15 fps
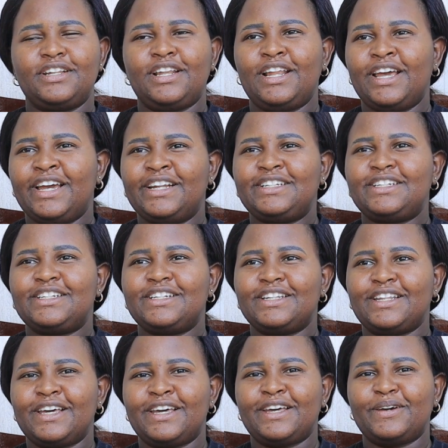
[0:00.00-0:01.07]
let
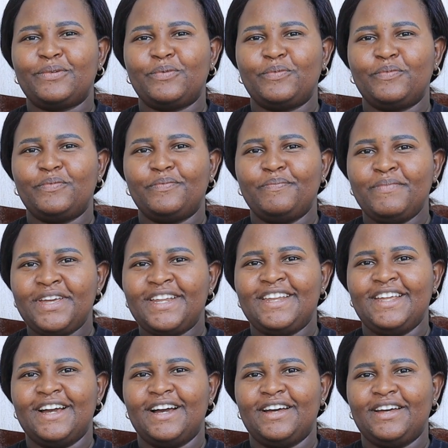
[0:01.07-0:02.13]
the
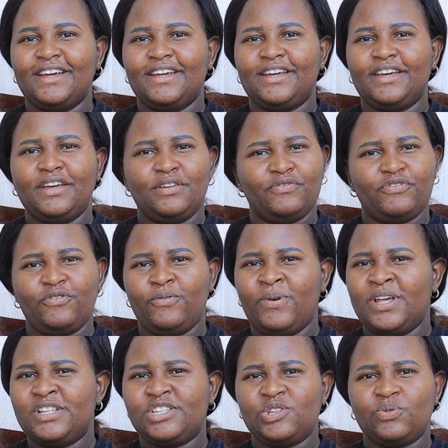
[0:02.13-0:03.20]
media
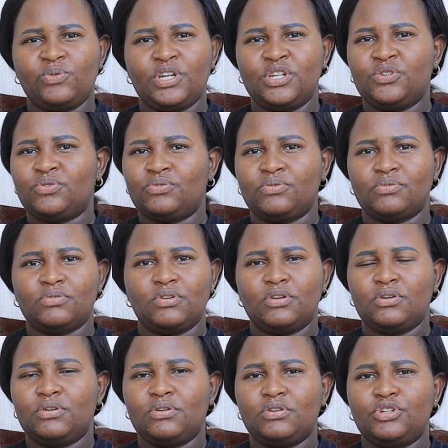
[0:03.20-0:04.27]
influence you into
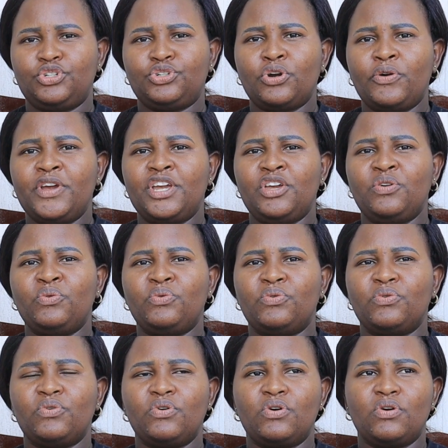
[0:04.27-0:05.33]
showing
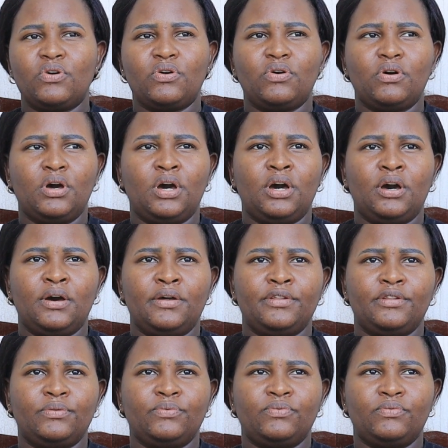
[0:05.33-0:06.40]
you
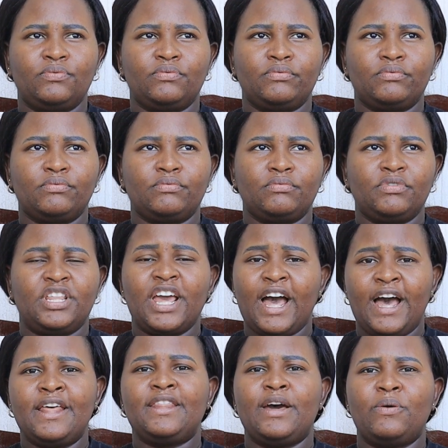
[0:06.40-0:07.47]

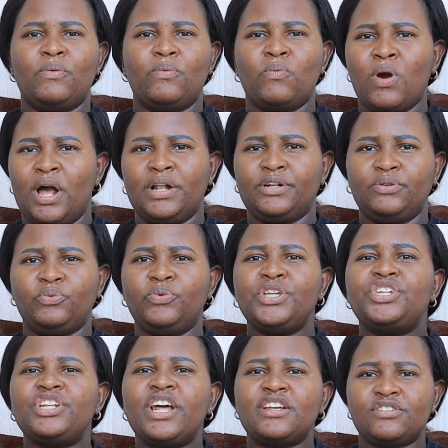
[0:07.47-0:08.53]
the other world,
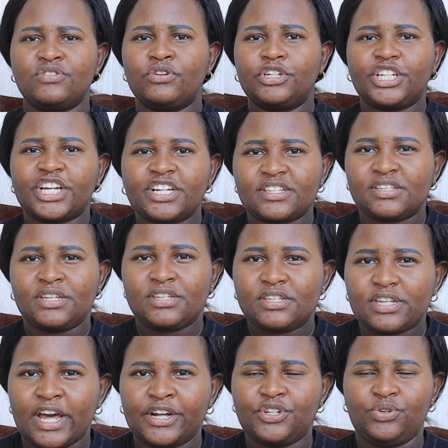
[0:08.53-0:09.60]
which does not
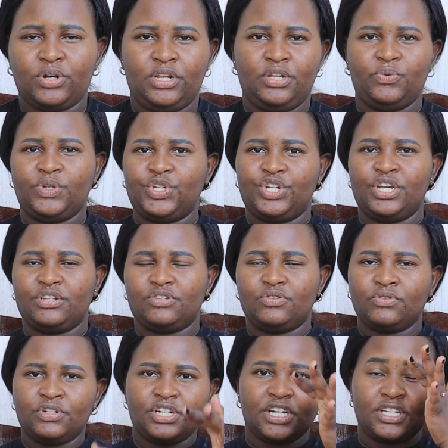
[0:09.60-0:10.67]
exist actually, which
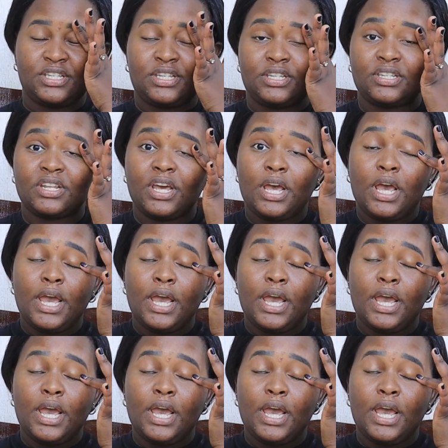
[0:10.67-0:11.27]
does not exist.